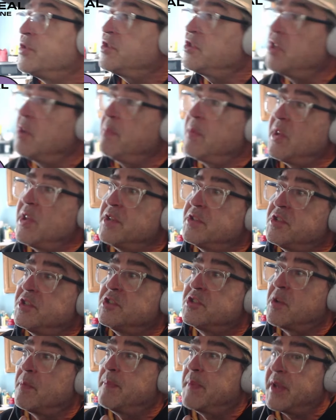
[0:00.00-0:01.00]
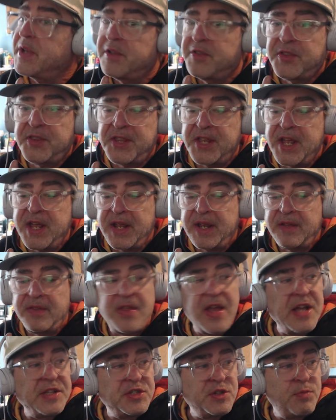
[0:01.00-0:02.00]
sibilance is a big thing.
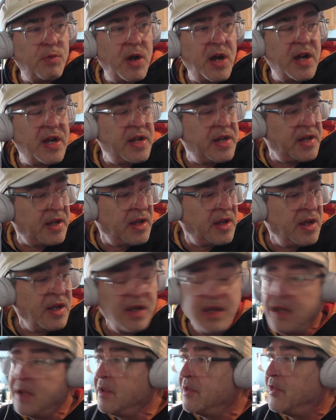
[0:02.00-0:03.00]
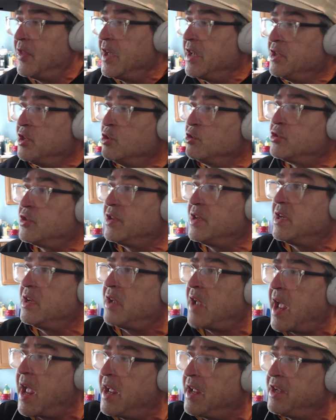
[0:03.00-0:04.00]
That's why they
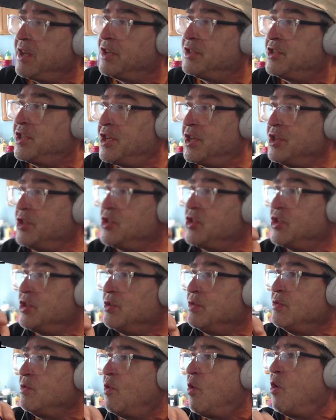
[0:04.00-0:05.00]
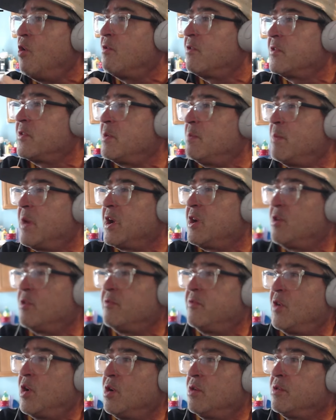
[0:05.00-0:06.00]
usually hang a tissue over the
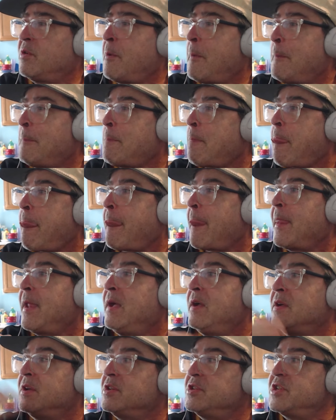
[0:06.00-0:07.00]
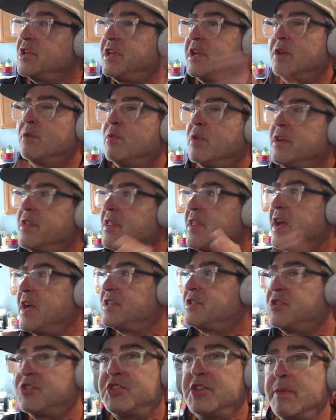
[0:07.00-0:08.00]
microphone to get rid of that
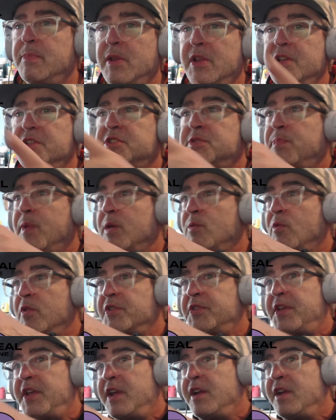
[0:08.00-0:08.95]
sibilance. But with